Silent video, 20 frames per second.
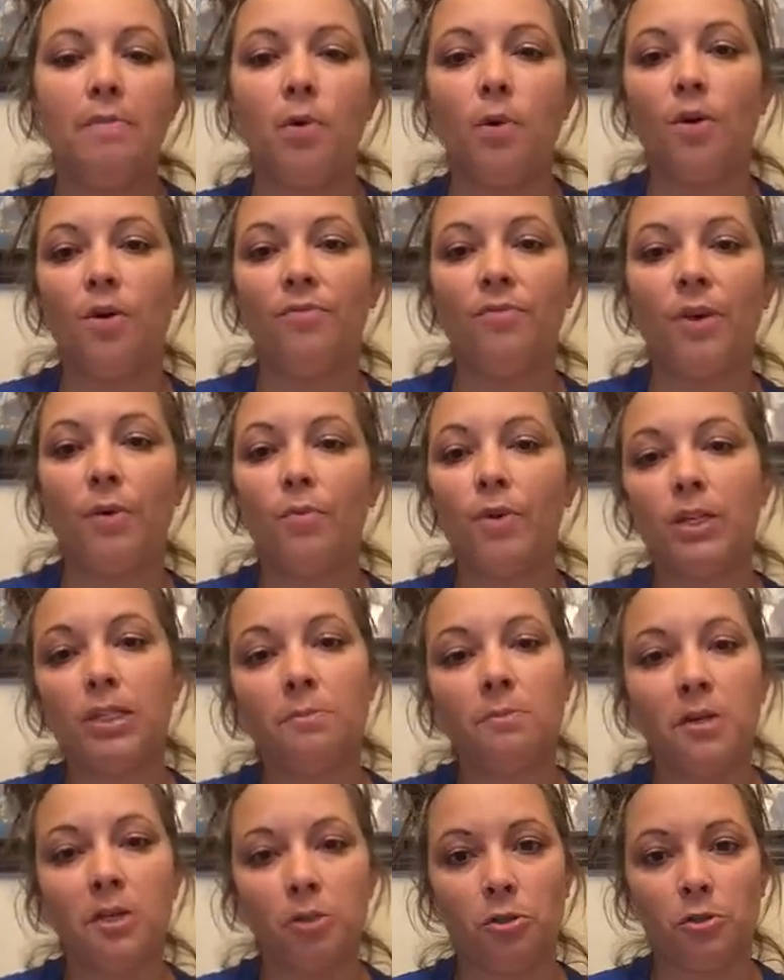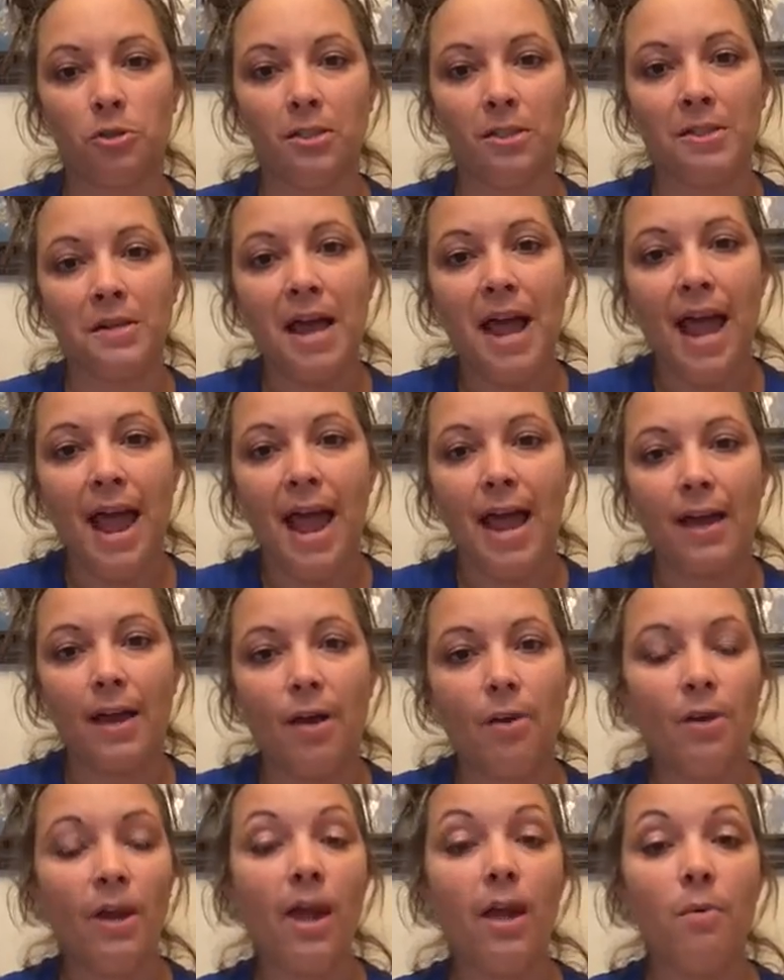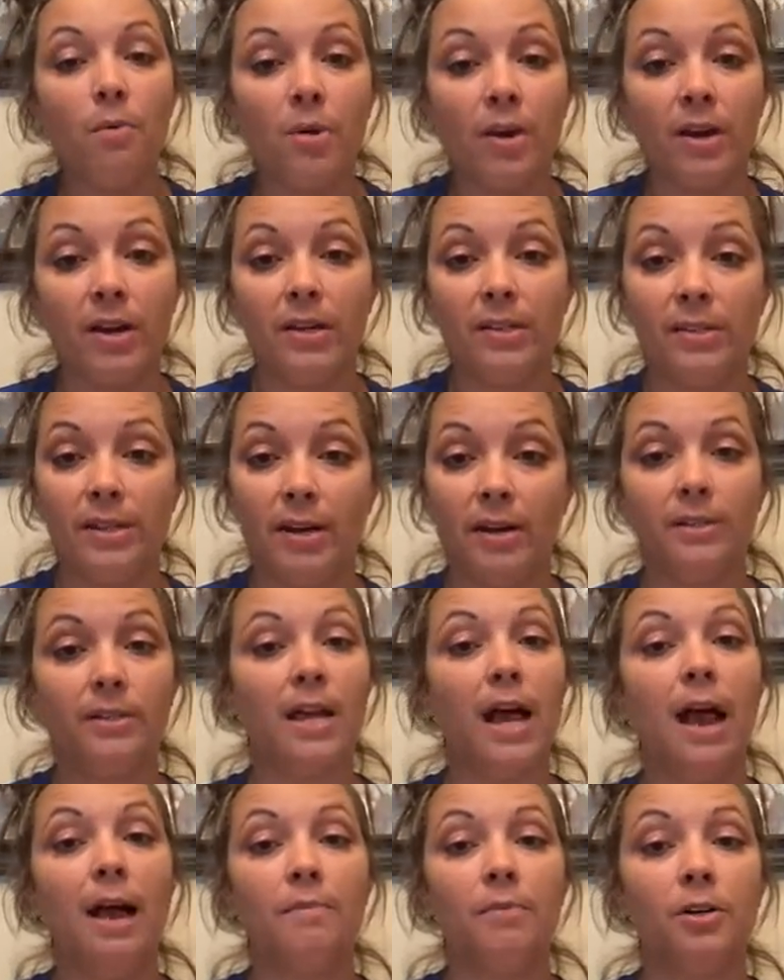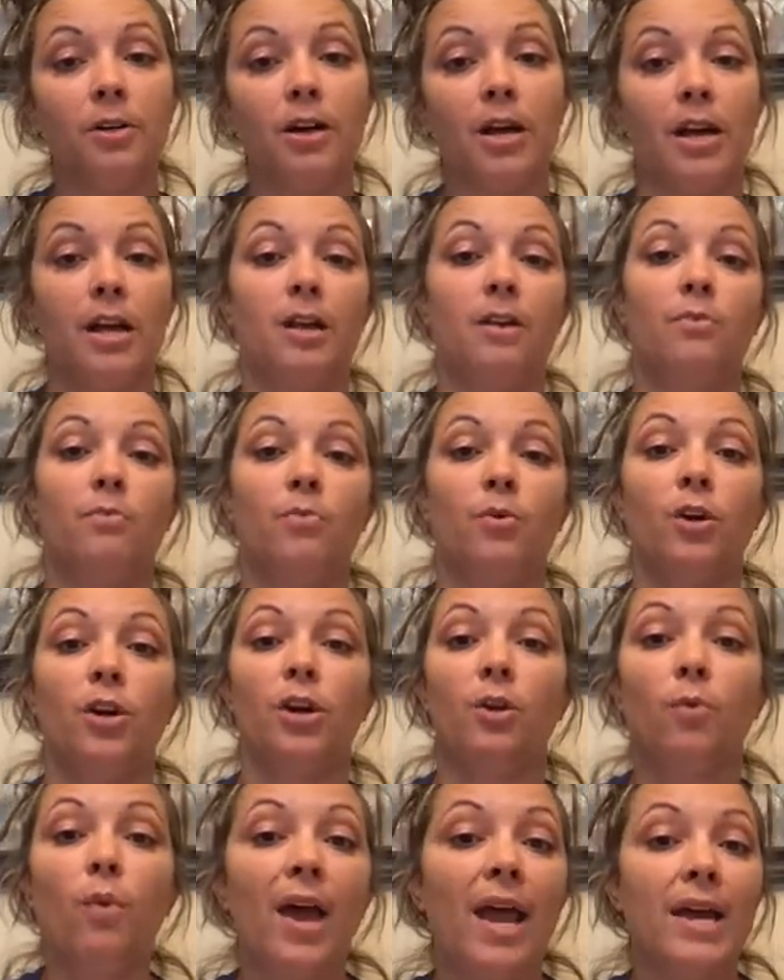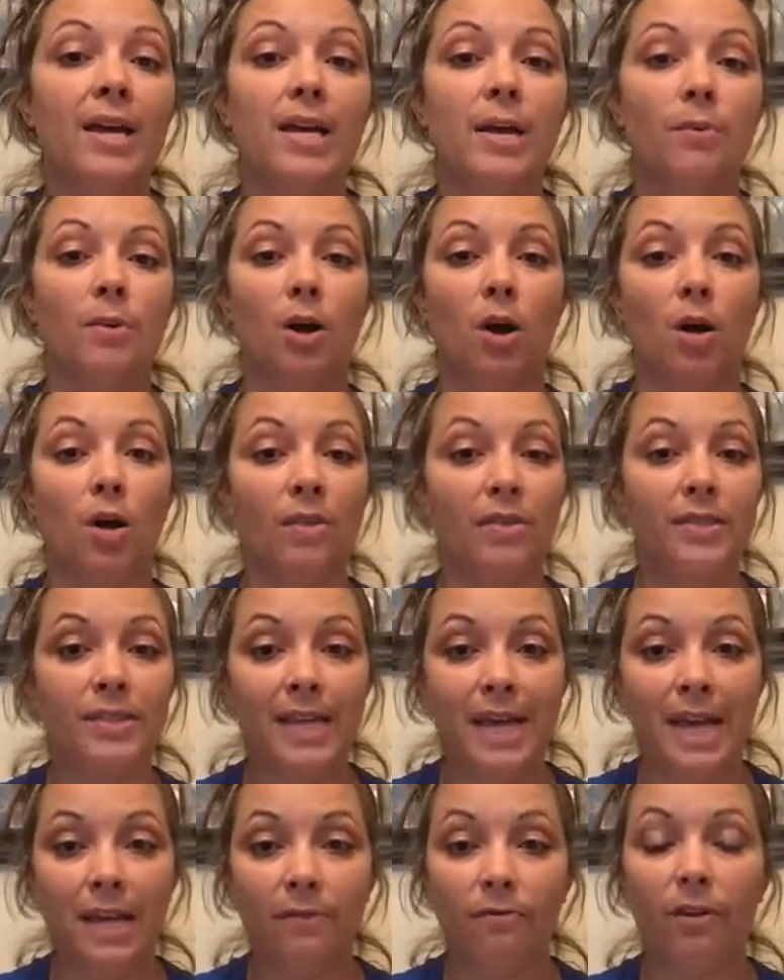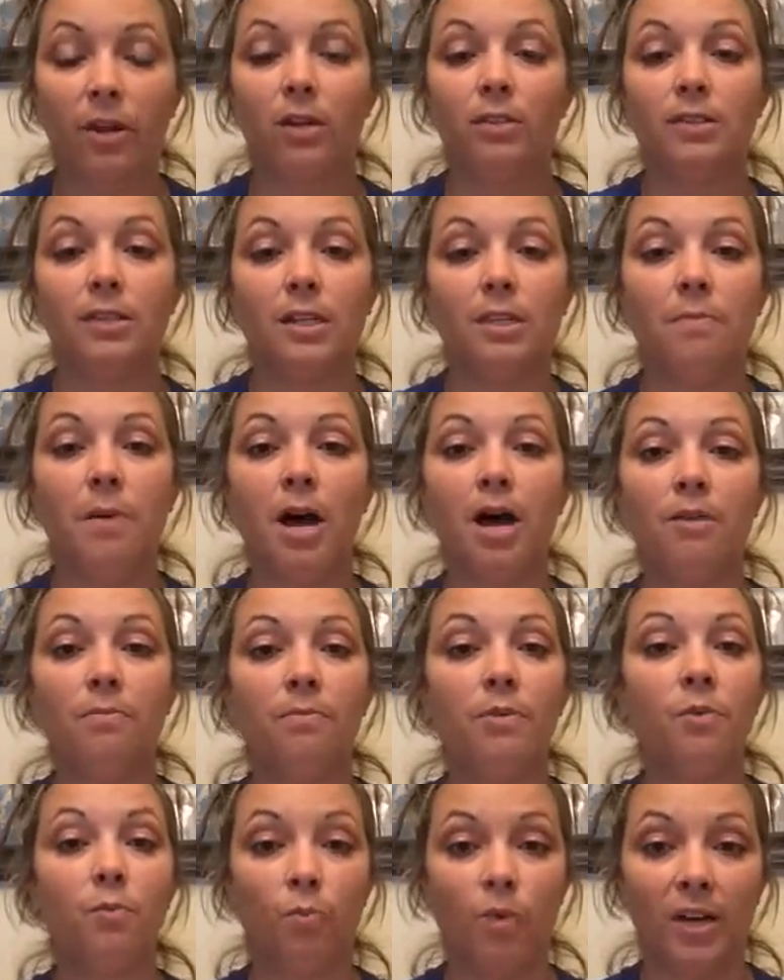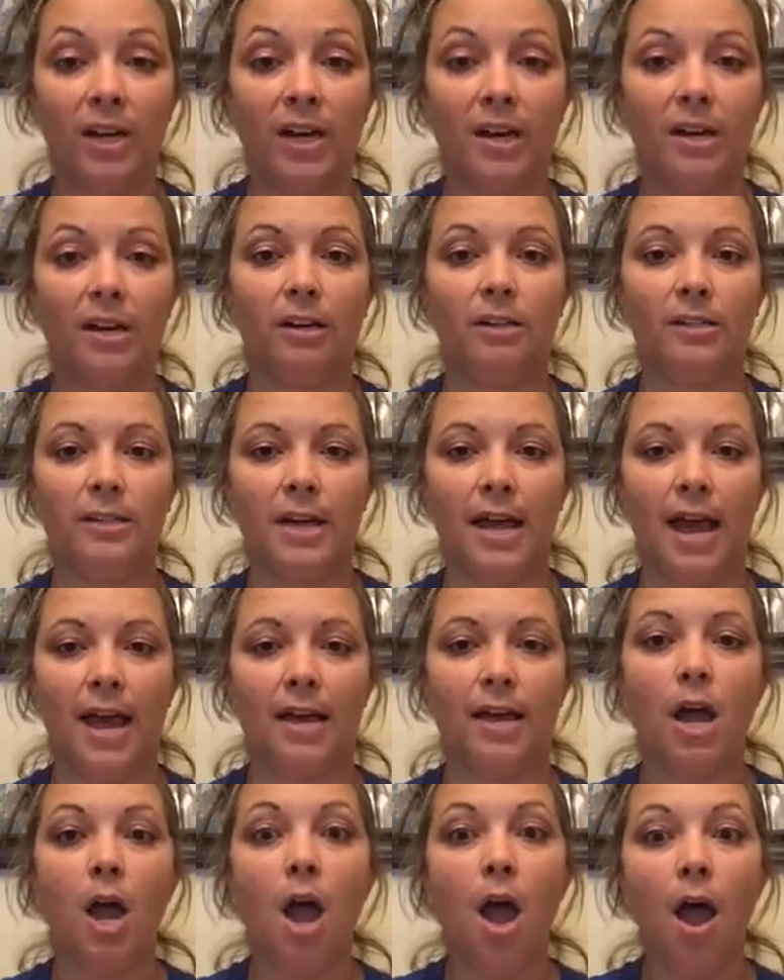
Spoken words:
Or if they want a special snack, okay, we're going to set our timer and we're going to wait. And when all the sand falls to the bottom, we're getting our snack.